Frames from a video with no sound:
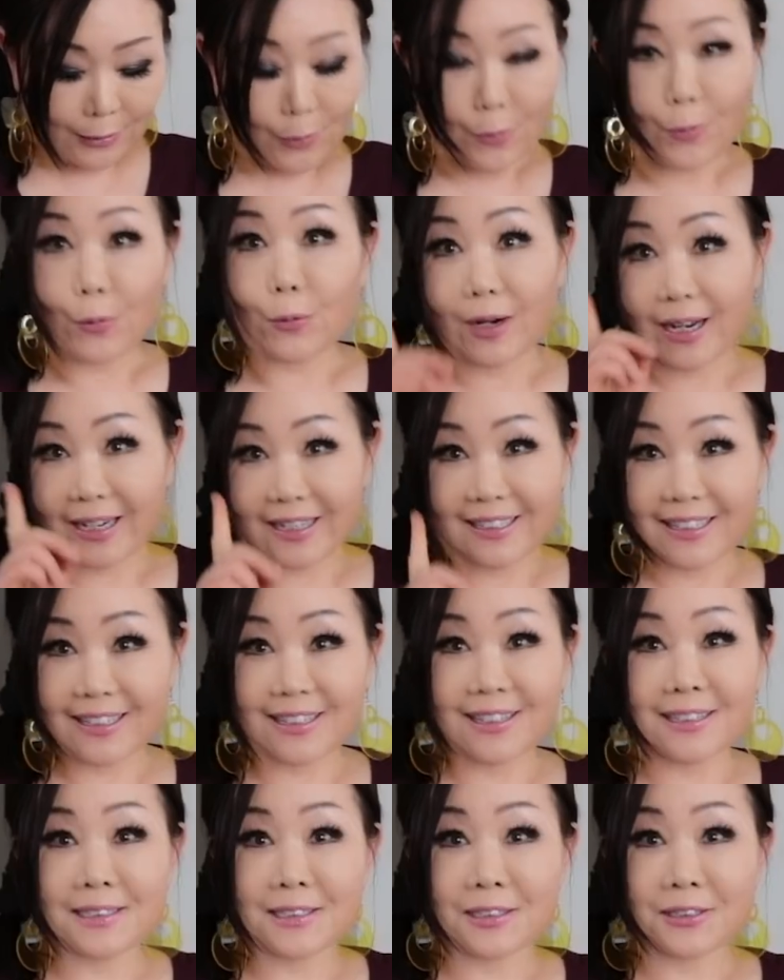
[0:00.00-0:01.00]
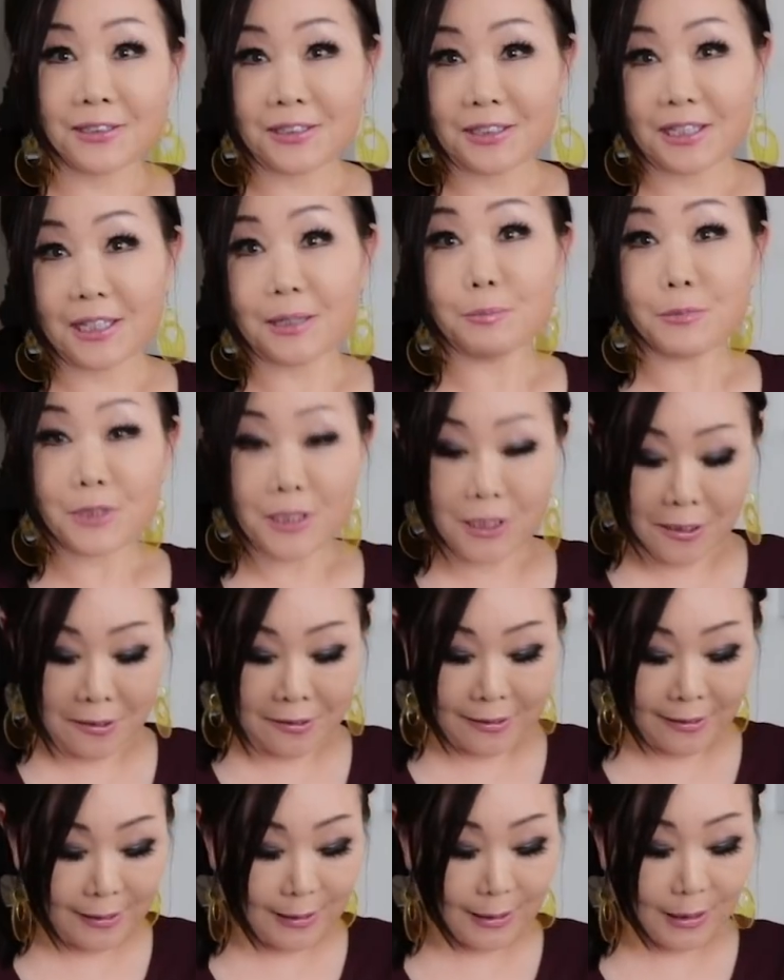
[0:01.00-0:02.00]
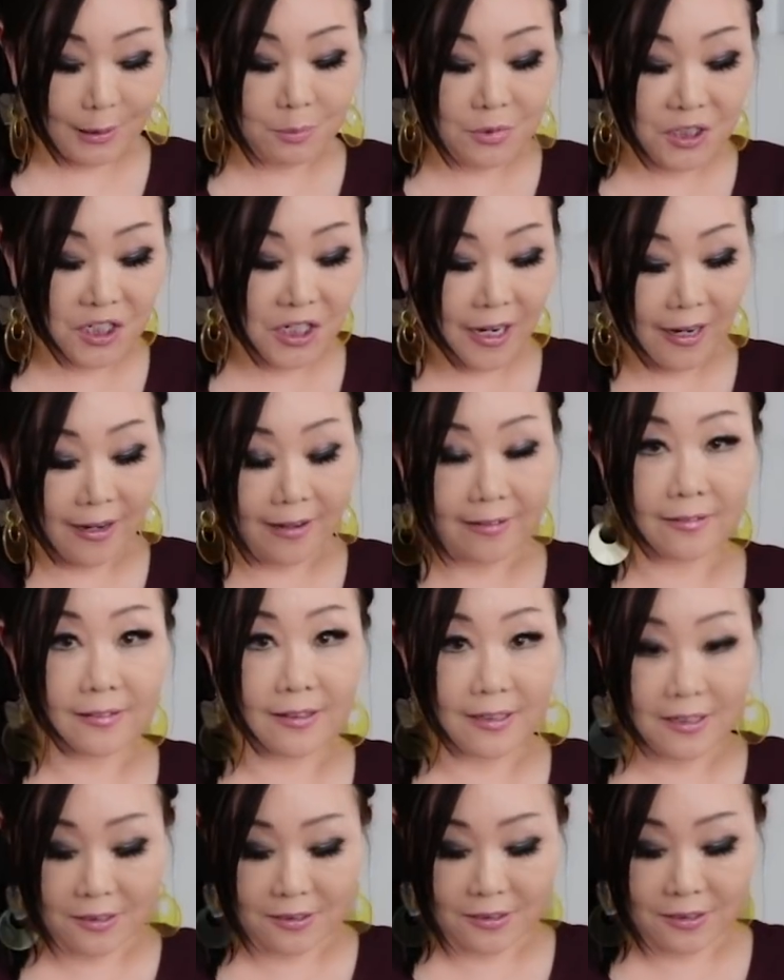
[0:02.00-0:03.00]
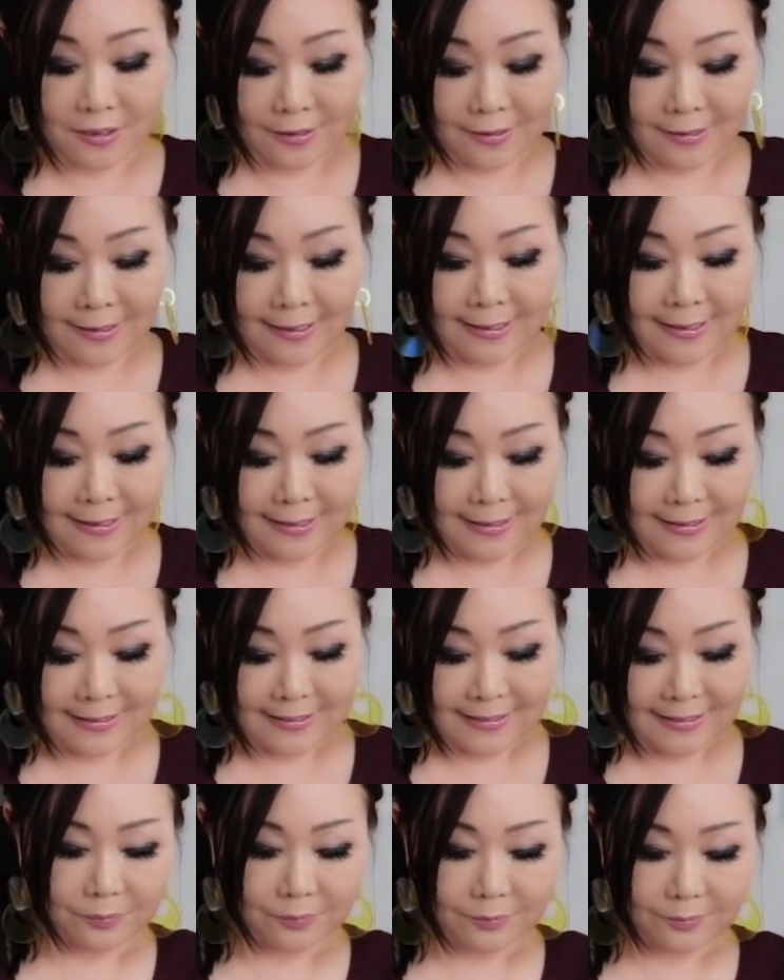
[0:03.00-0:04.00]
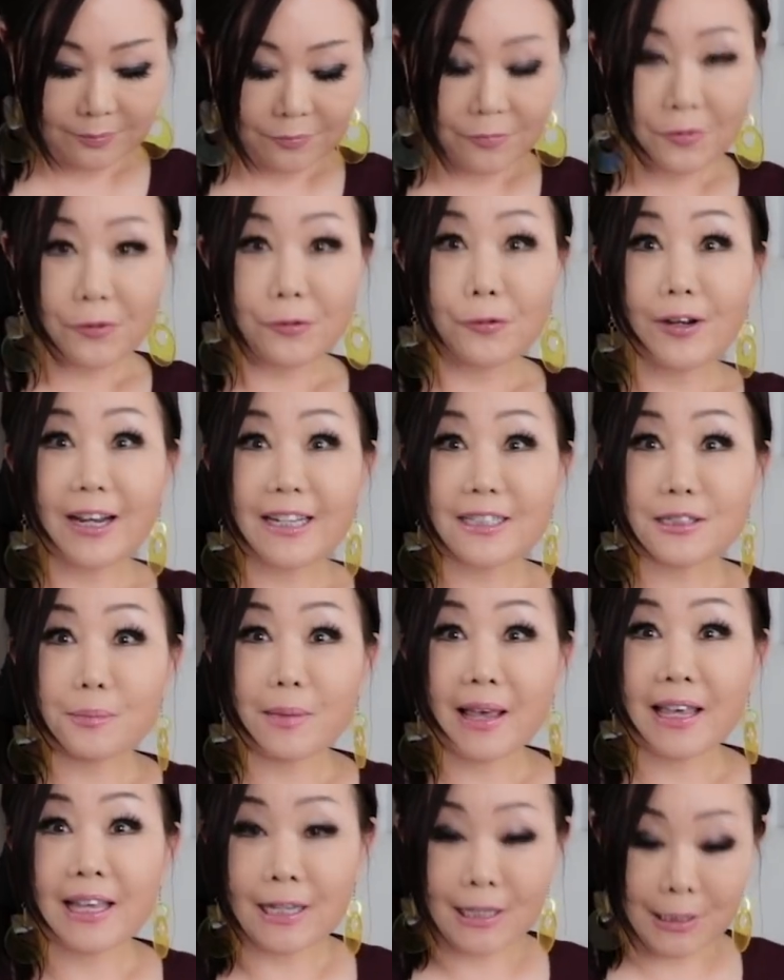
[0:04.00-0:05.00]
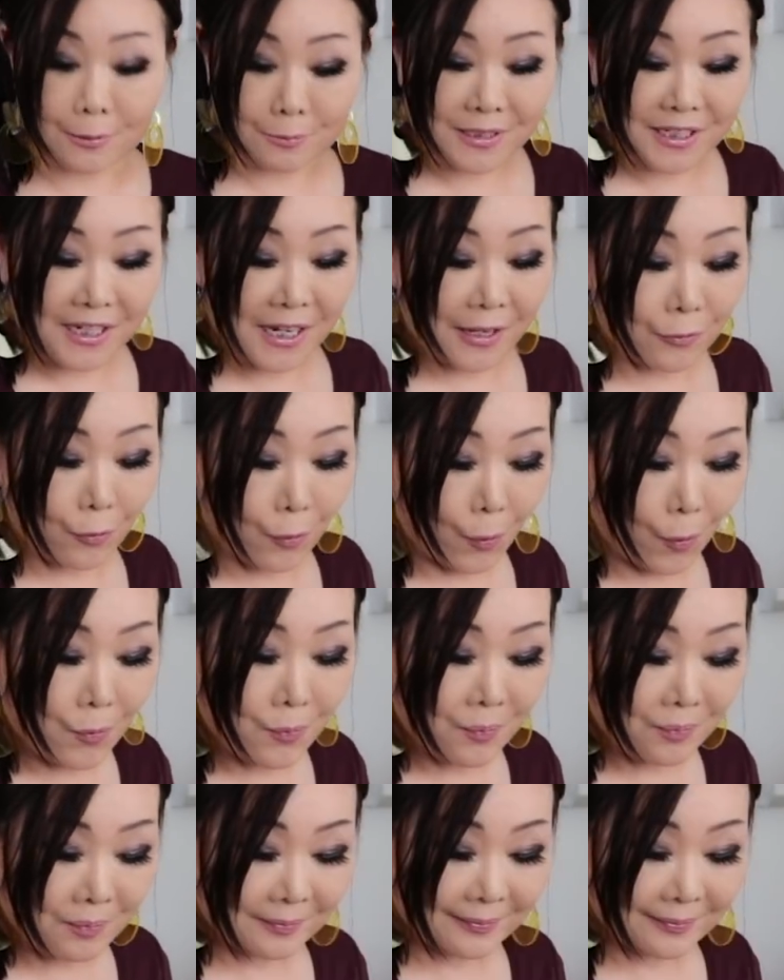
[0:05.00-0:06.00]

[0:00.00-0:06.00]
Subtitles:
All I need is just the kimchi. Kimchi and this. You guys make kimchi at home?